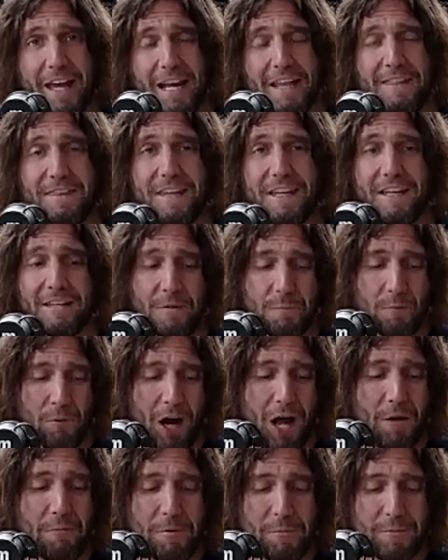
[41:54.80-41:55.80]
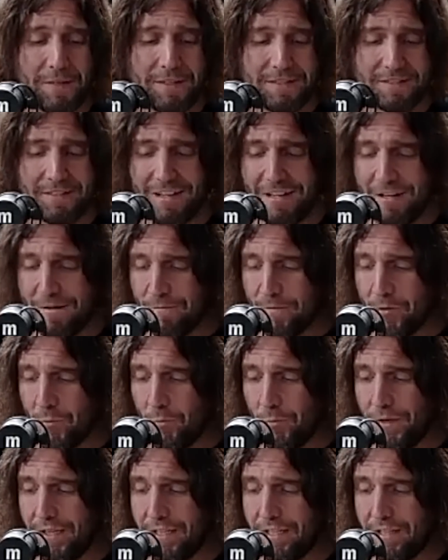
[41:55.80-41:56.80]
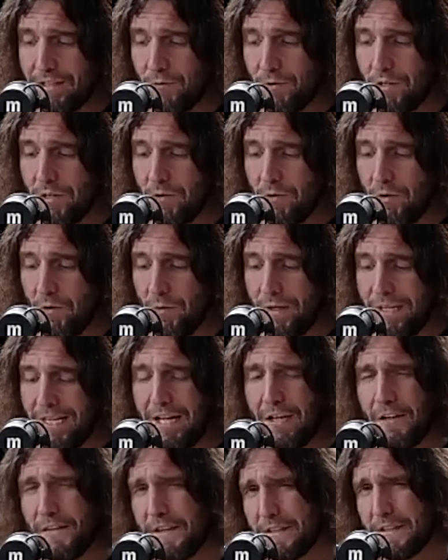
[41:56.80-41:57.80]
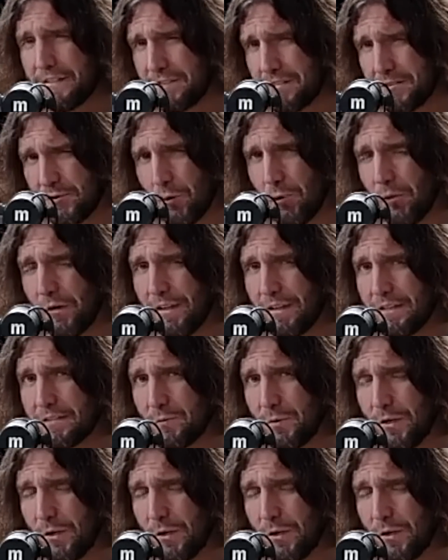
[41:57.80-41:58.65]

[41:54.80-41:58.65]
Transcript: And I think the problem is we hear these stories.